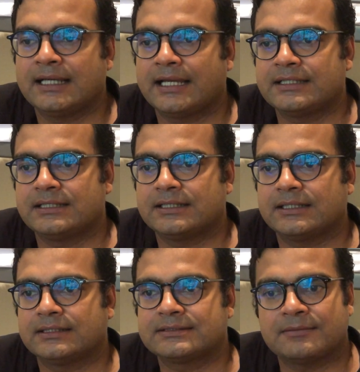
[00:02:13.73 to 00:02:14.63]
and
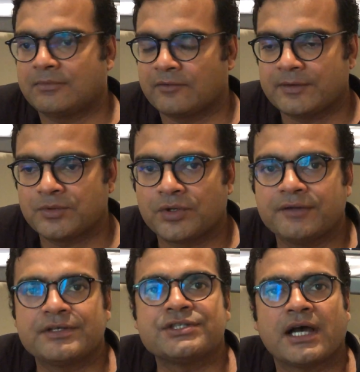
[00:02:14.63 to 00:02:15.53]
some of them don't
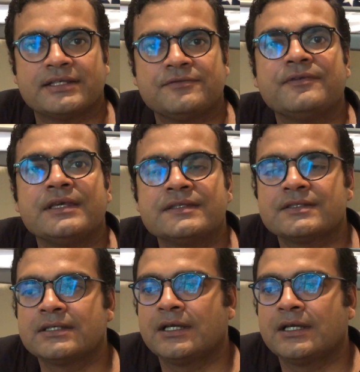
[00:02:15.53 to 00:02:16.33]
even charge fees